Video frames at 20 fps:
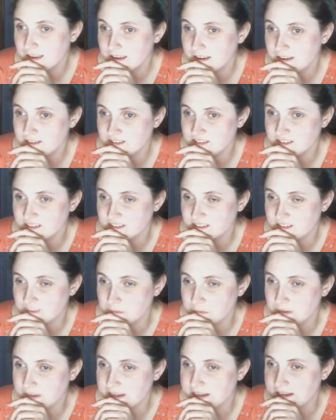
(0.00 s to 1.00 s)
Here's just the
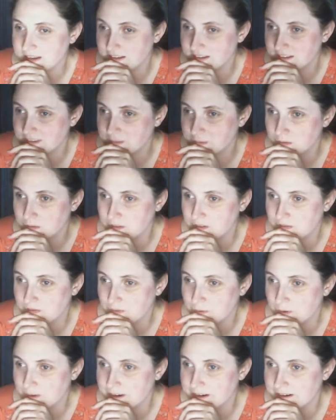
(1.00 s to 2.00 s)
plain symbol
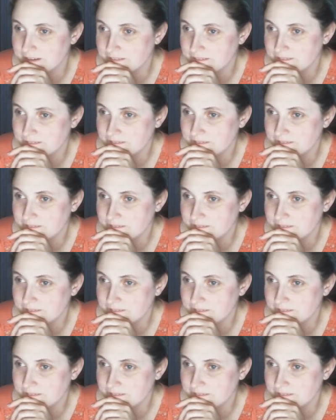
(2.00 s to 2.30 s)
for it.